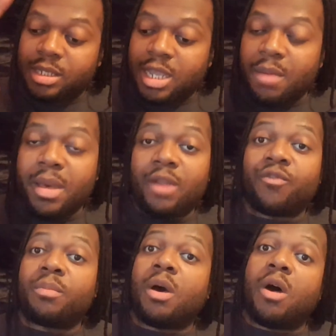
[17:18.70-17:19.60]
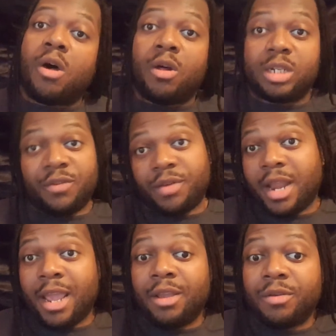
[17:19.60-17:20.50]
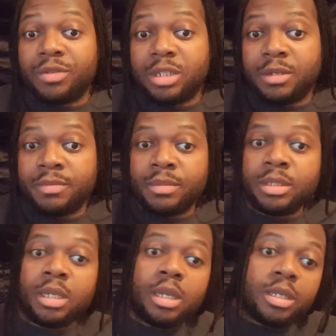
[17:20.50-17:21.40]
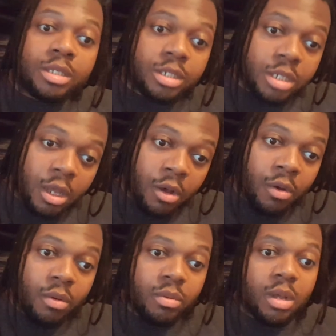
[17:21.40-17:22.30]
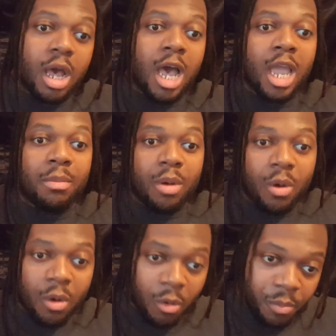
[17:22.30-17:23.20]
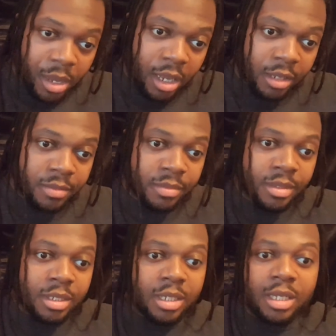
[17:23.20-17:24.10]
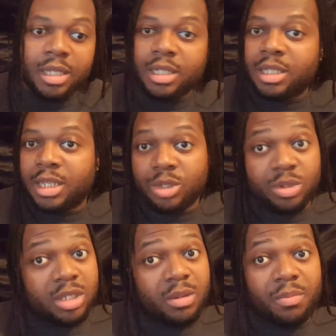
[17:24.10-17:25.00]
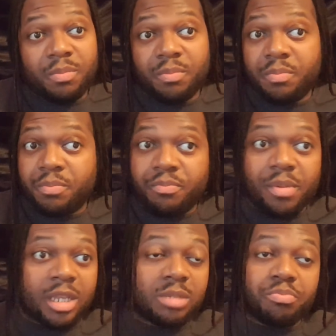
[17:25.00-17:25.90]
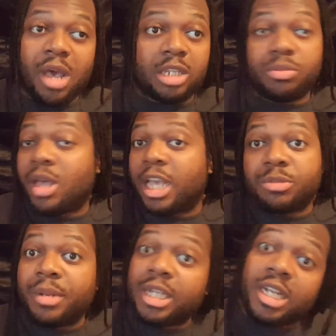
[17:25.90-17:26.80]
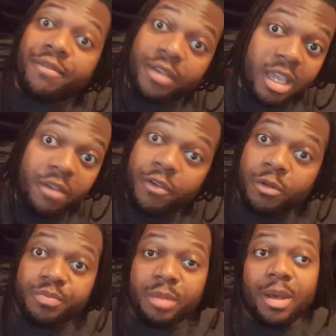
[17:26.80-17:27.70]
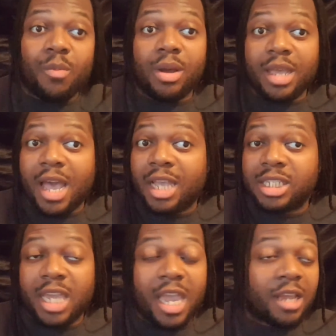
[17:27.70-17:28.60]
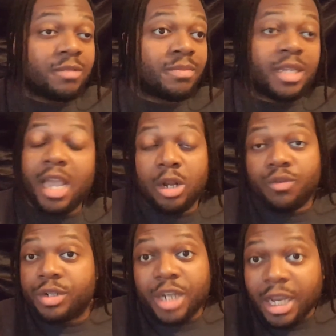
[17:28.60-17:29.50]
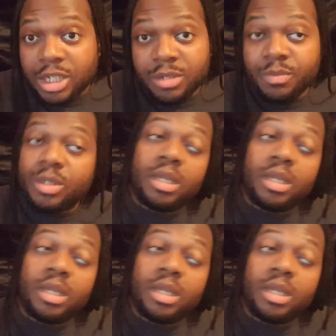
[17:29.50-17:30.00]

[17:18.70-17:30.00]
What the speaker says: come at it from all different angles. So I am hoping this was the best possible explanation I could give you about why guys can't handle rejection.